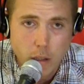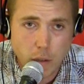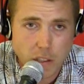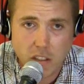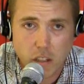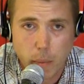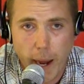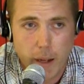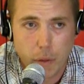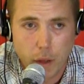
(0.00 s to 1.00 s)
don't just sit
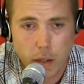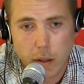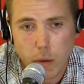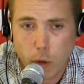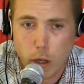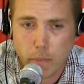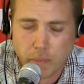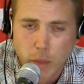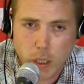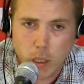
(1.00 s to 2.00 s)
back and think that, well,
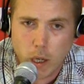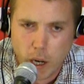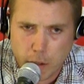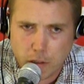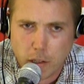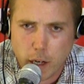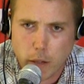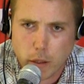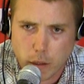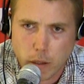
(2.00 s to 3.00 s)
I
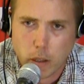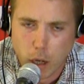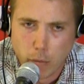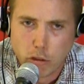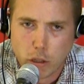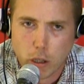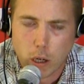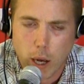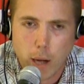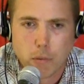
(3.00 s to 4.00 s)
understand that the economy is going to
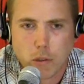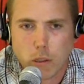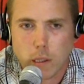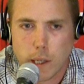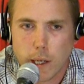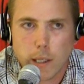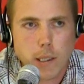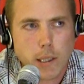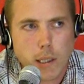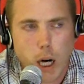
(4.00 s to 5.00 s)
collapse, and
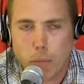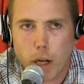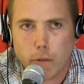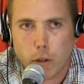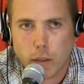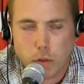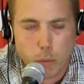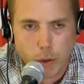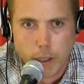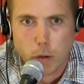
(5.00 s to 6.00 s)
I'm not voting for
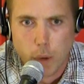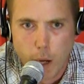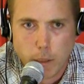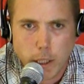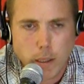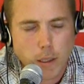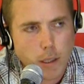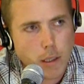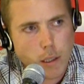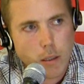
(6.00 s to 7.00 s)
Barack Obama.
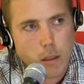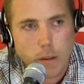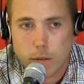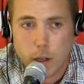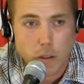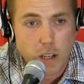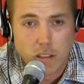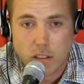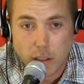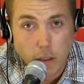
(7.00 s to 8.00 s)
Folks,
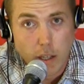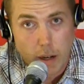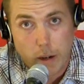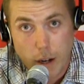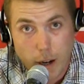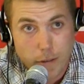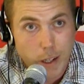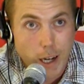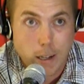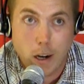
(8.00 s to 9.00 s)
that's still not enough.
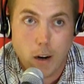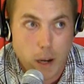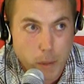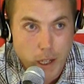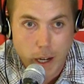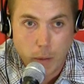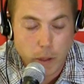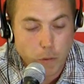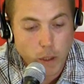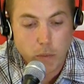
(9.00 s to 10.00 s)
And I know, I mean, hey,
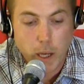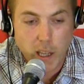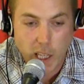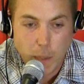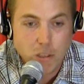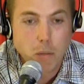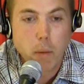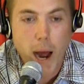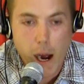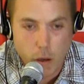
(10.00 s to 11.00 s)
we've made leaps and
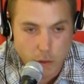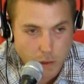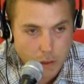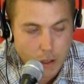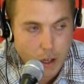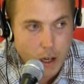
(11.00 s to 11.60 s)
bounds